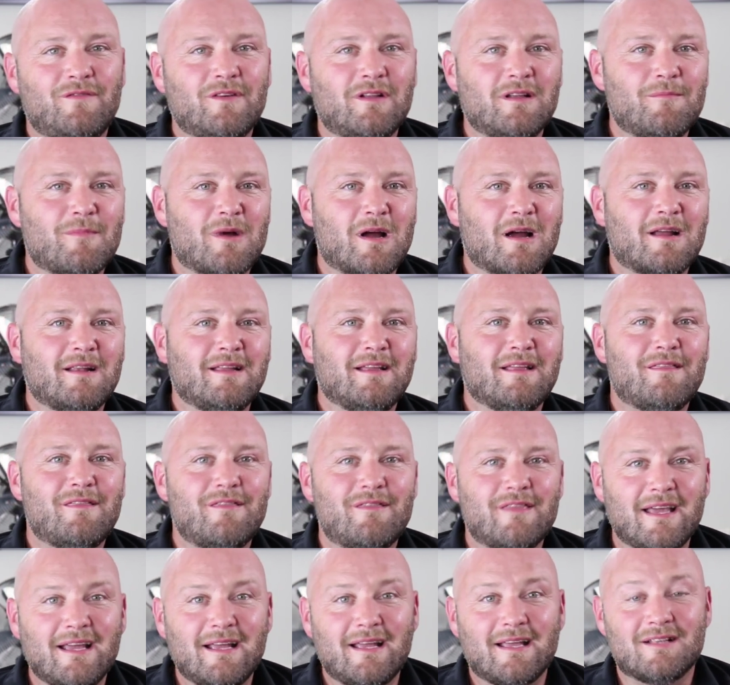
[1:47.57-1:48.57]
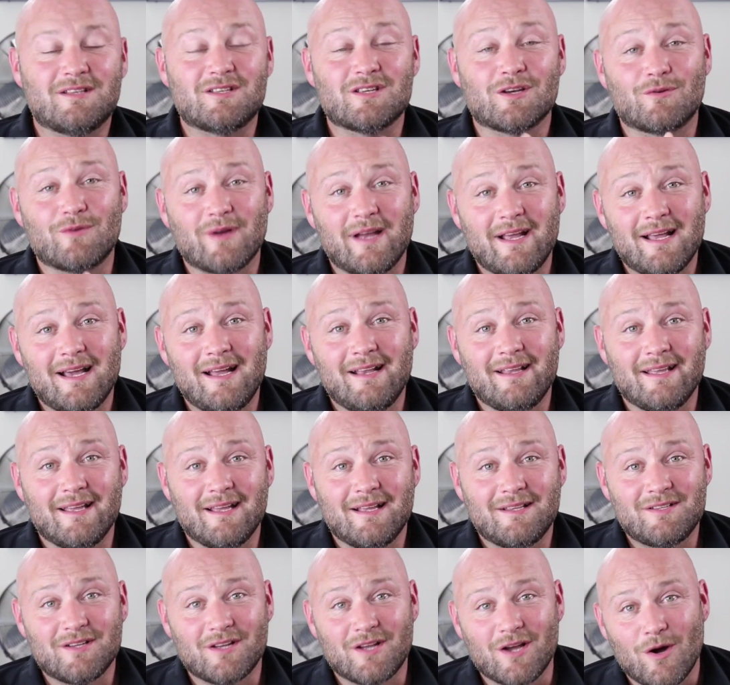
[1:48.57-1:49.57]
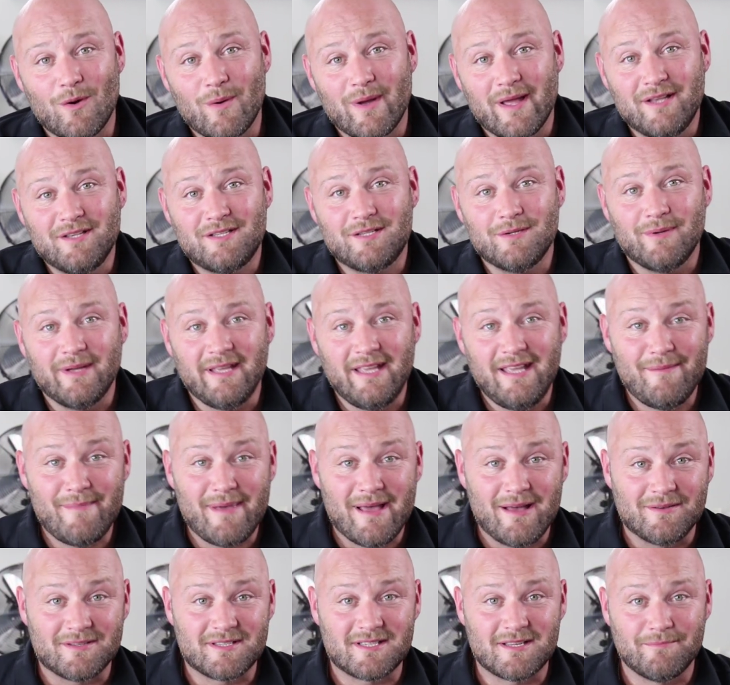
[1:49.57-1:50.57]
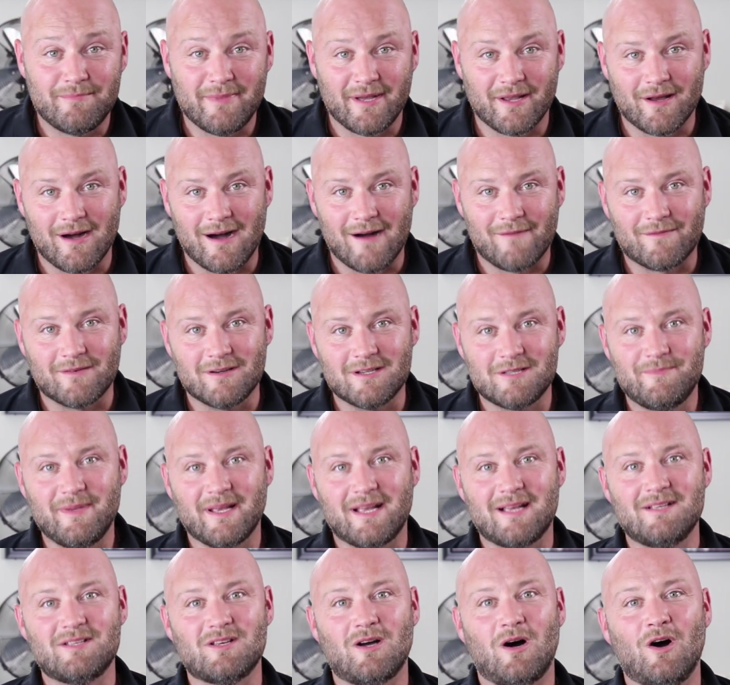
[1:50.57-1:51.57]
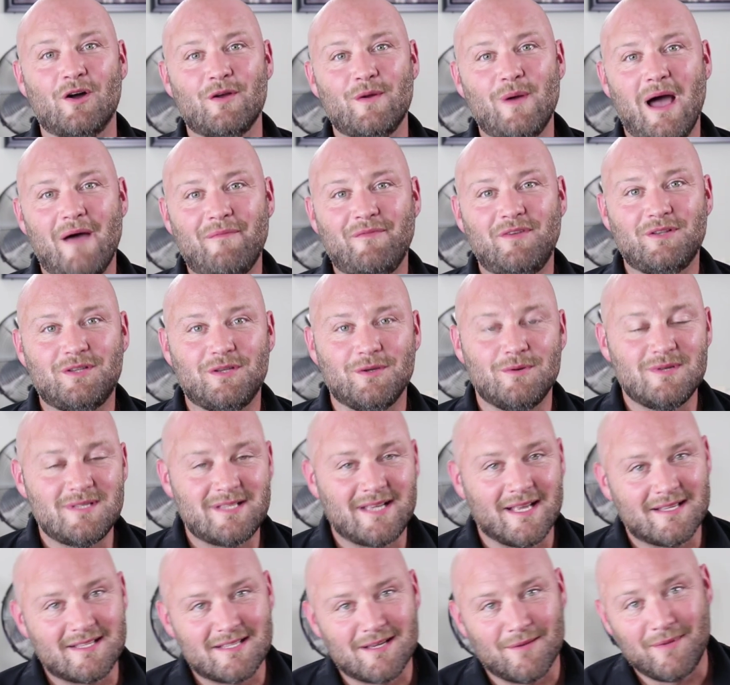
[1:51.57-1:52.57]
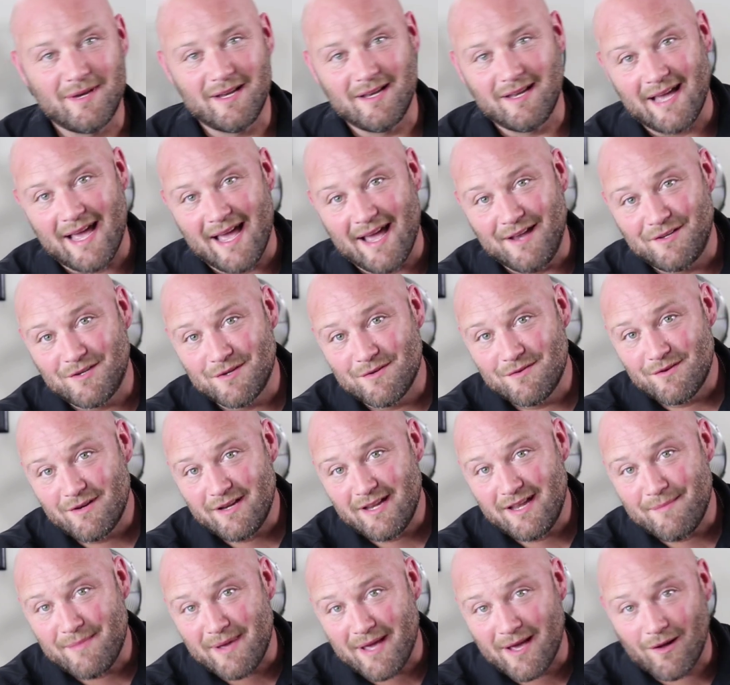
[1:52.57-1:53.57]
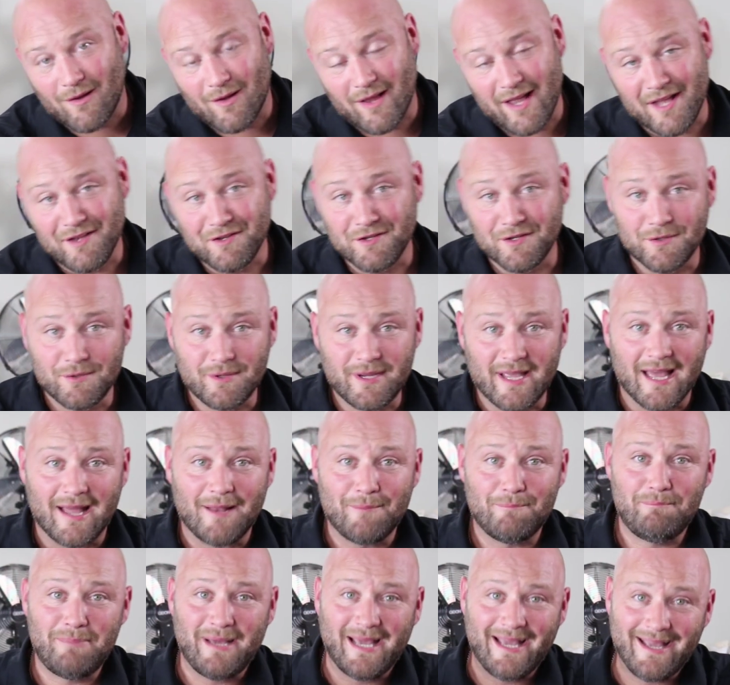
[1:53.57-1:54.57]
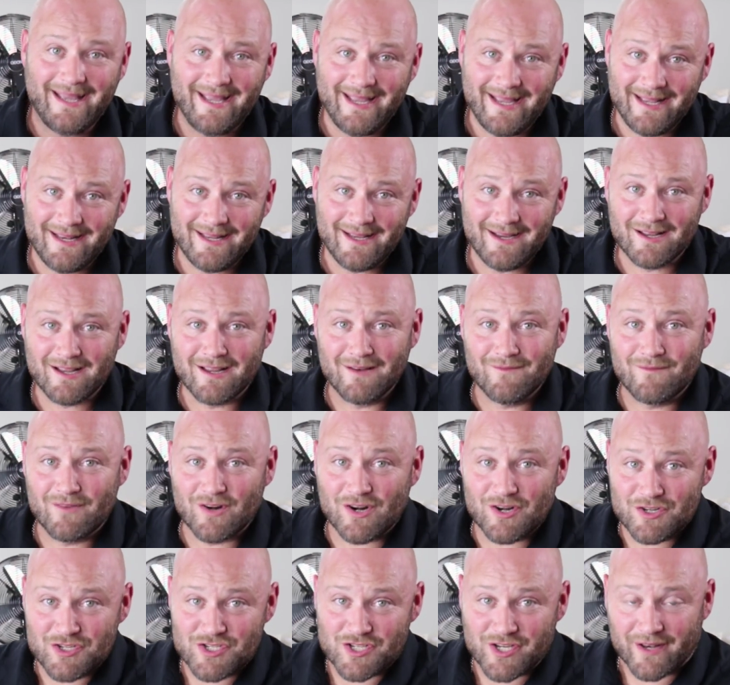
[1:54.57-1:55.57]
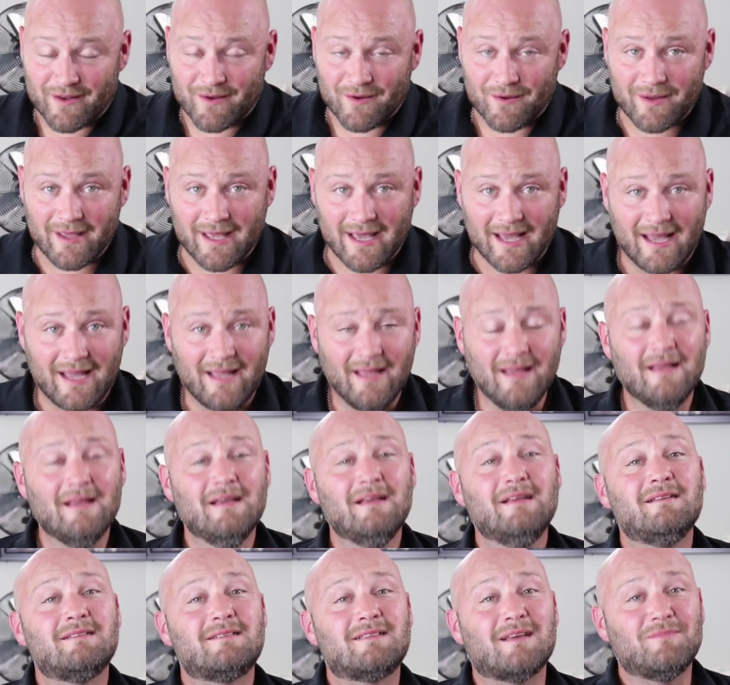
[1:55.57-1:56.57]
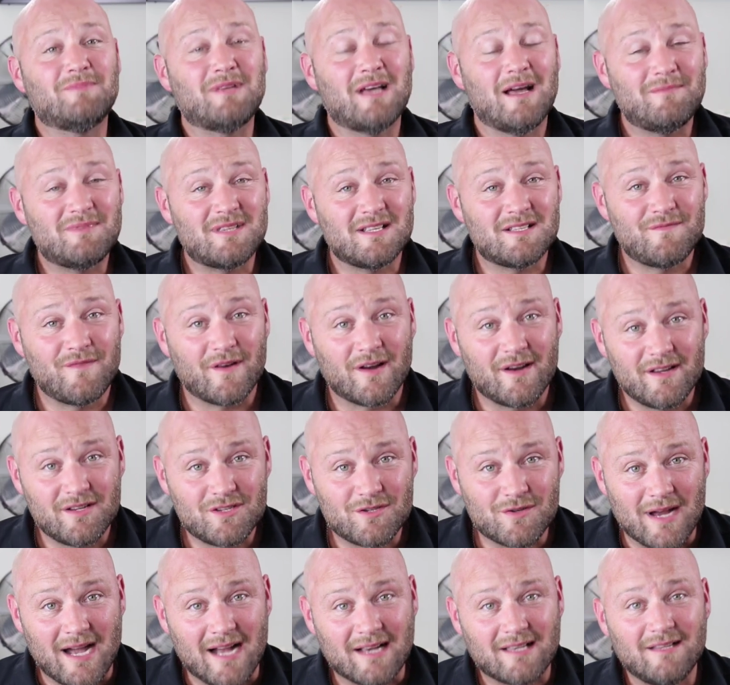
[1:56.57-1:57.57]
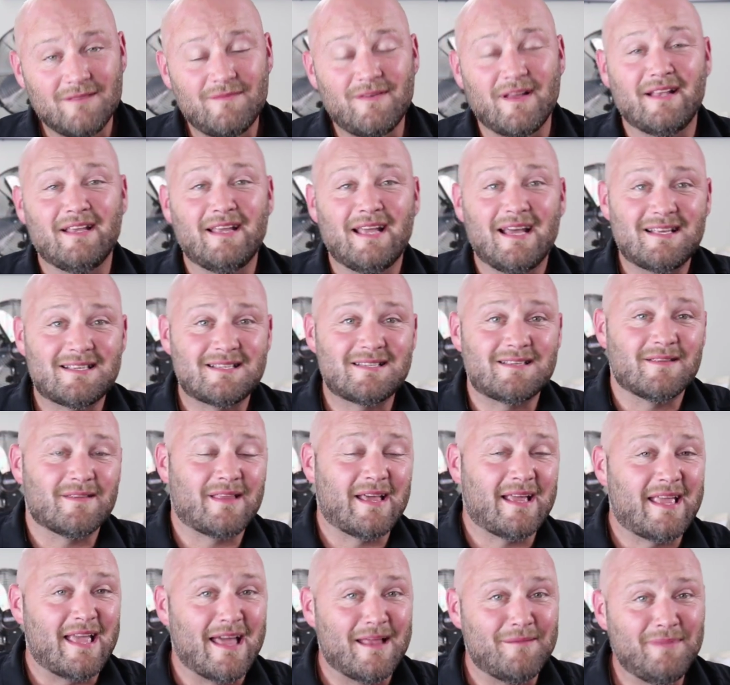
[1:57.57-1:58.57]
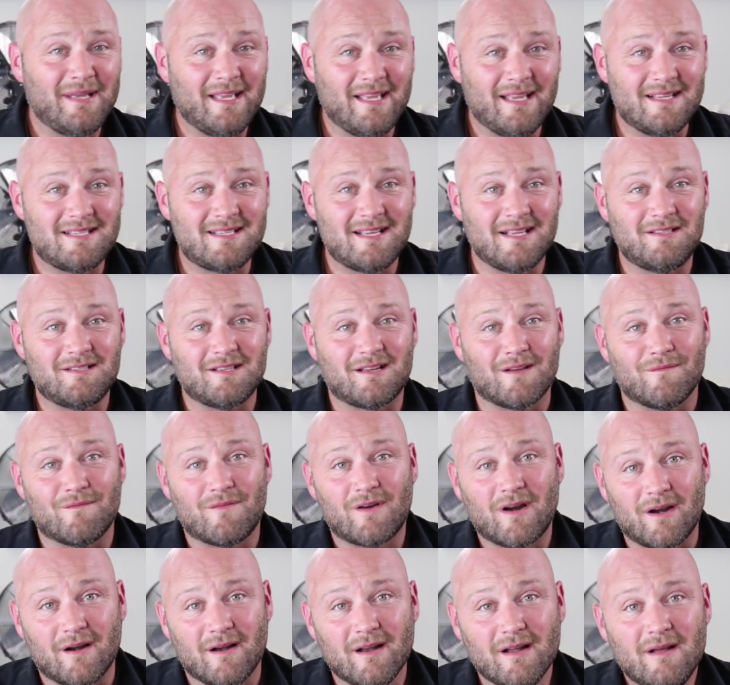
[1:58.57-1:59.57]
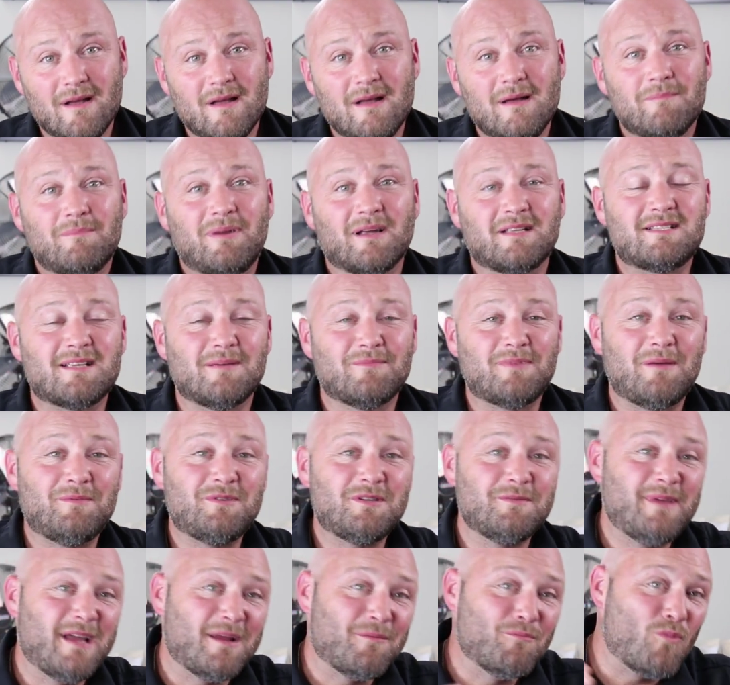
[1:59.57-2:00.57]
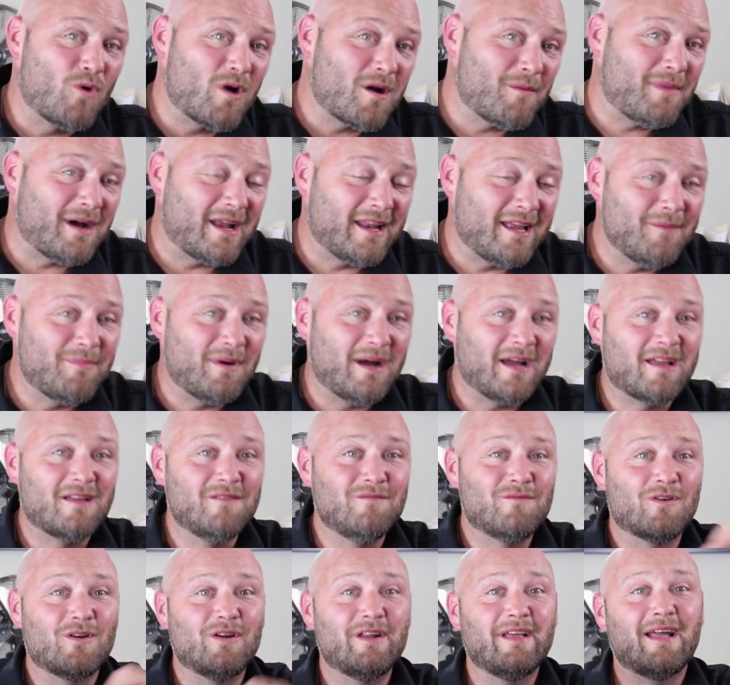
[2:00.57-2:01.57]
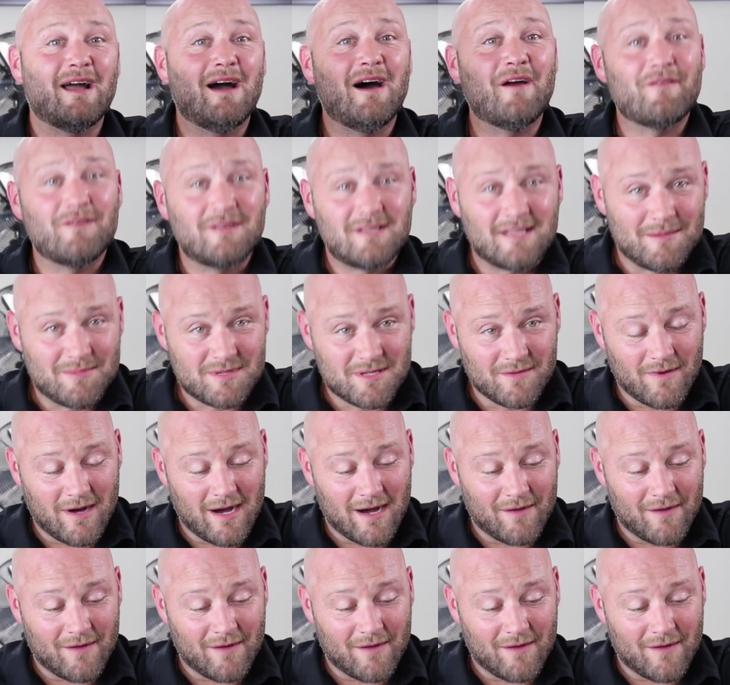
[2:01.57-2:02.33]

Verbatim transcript: affiliate marketing think it's a great idea to go into email submit offers because all you have to do is get somebody to enter their email and you get paid a conversion, okay? Sometimes it's very attractive, and yes, they can be easy to convert, but sometimes you make more money by converting other types of